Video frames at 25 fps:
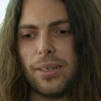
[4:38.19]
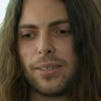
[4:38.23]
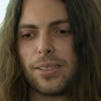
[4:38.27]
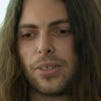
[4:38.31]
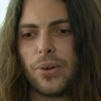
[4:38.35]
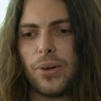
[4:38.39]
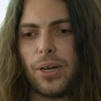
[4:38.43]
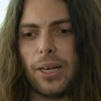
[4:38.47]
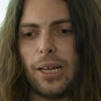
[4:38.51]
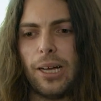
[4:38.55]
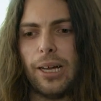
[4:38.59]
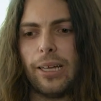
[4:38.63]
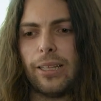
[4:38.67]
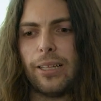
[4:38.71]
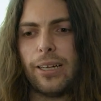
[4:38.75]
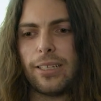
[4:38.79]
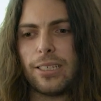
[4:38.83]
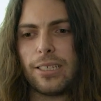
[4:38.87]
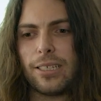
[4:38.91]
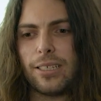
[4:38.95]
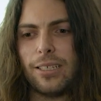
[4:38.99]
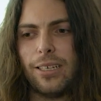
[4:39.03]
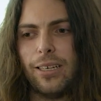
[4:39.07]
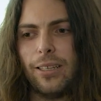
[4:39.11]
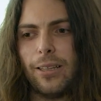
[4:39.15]
So I like
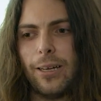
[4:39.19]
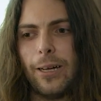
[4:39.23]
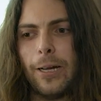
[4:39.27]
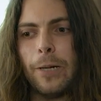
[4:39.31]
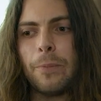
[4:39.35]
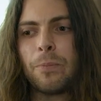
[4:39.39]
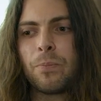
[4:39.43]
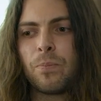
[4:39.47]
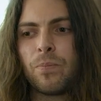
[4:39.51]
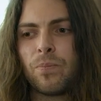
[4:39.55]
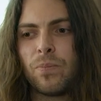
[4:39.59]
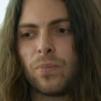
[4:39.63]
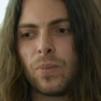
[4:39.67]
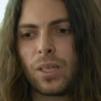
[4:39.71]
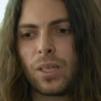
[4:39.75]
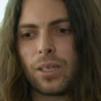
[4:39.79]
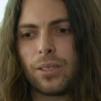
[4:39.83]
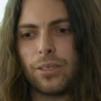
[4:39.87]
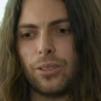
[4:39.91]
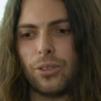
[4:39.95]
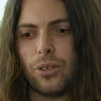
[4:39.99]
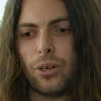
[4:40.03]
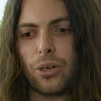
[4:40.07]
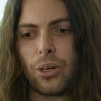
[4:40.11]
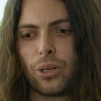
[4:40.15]
to see that
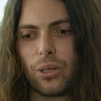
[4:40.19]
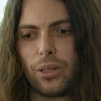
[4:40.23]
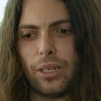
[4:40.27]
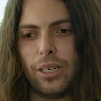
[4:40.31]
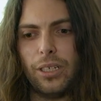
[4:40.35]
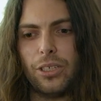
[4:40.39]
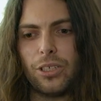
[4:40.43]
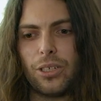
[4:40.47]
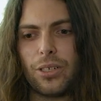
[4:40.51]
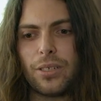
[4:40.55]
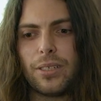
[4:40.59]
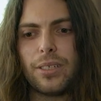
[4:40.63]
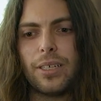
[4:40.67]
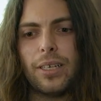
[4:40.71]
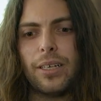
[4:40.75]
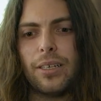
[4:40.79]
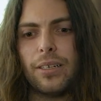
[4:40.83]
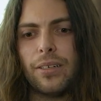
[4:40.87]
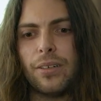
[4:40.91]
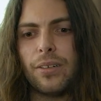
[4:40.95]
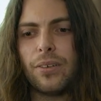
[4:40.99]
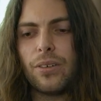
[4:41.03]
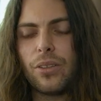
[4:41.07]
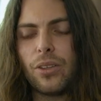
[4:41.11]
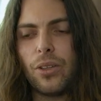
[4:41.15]
not only just
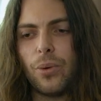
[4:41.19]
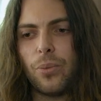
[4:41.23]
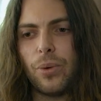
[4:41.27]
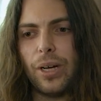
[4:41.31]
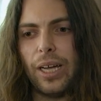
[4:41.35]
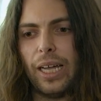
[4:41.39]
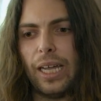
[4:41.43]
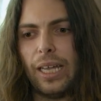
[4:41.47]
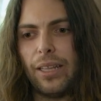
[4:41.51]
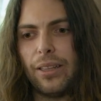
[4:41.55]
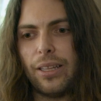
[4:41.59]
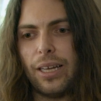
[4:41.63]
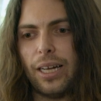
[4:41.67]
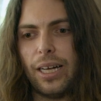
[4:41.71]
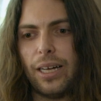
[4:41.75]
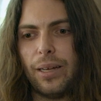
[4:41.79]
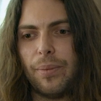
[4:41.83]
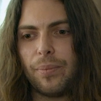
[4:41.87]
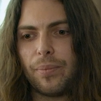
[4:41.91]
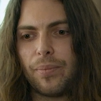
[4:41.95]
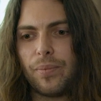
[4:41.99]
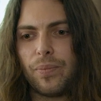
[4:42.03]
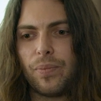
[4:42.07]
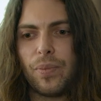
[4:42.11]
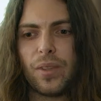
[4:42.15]
in the way
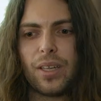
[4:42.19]
that